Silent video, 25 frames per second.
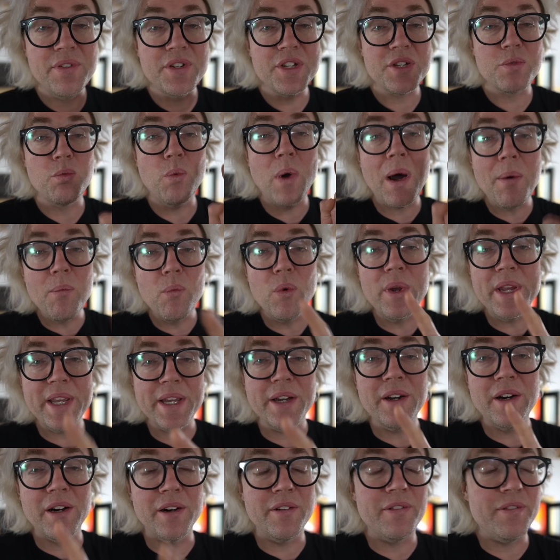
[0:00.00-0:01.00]
just 1 week
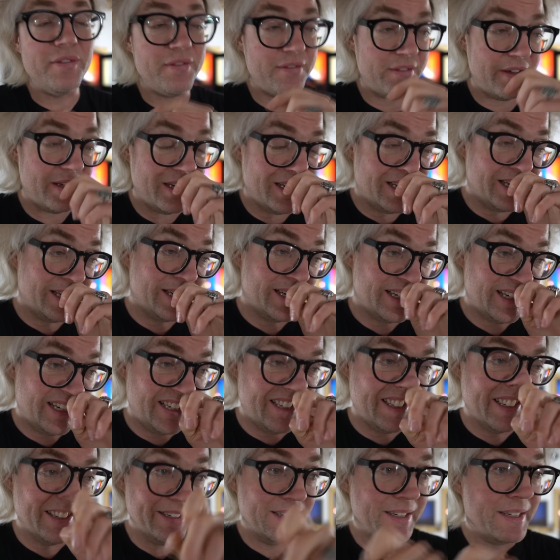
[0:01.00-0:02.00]
off,
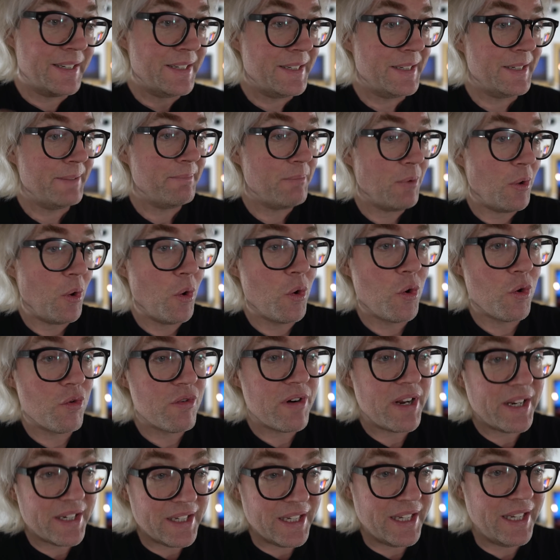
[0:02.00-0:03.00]

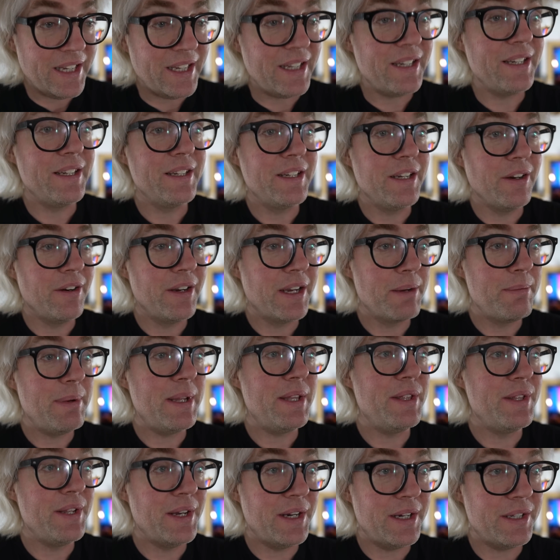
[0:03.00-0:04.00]
already going a
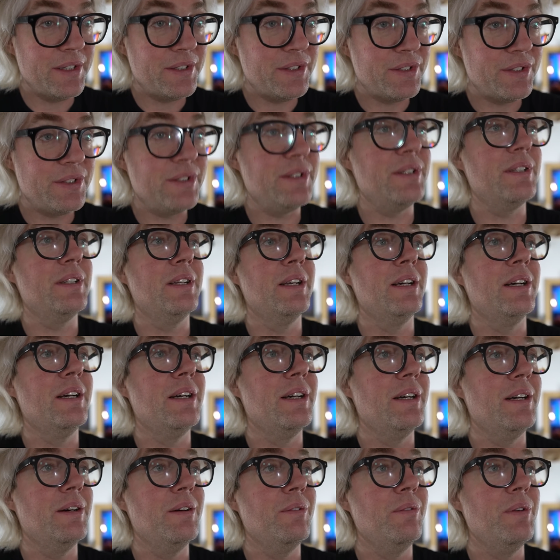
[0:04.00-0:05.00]
bit nuts
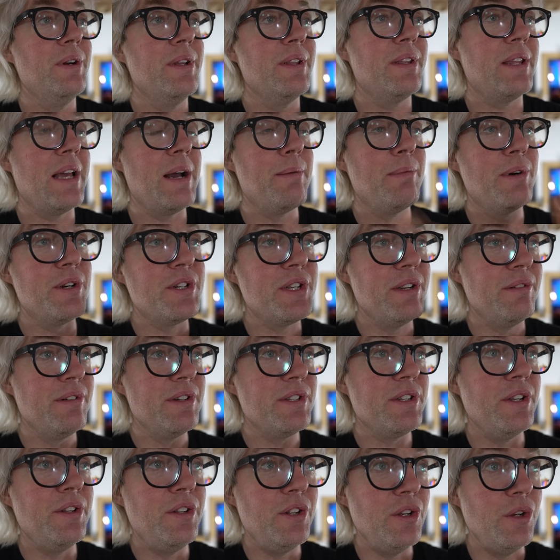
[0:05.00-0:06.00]
with how much there is
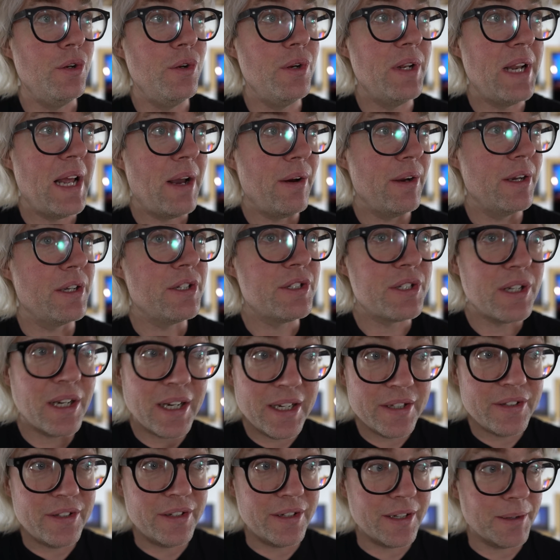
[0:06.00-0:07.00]
to do and how
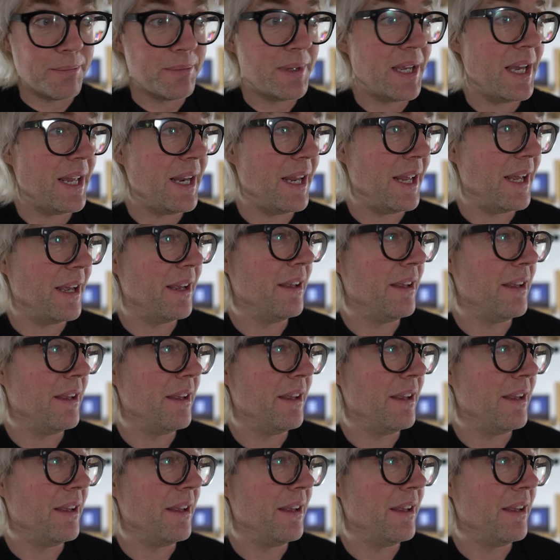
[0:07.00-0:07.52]
excited I'm getting.